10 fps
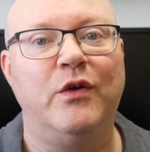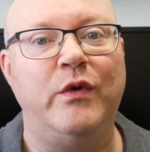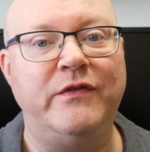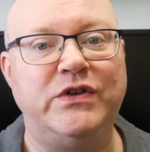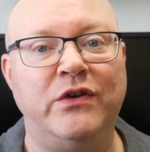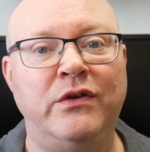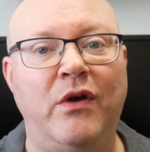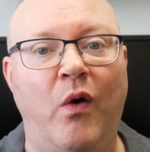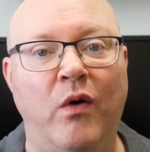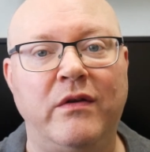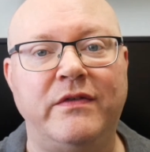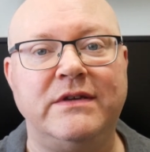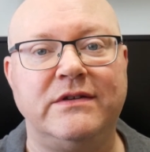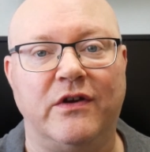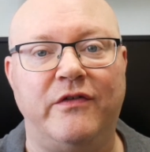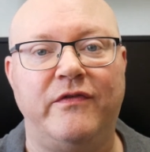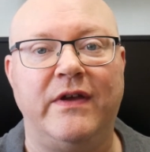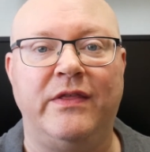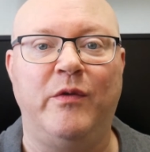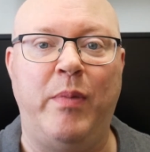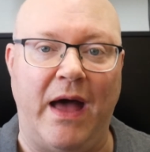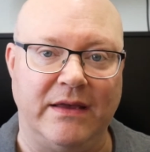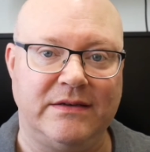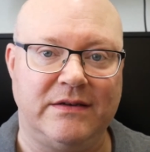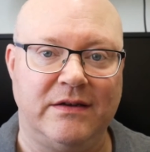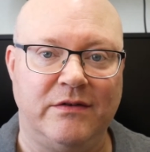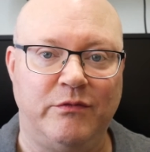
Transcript: We've done all of the stuff in the past.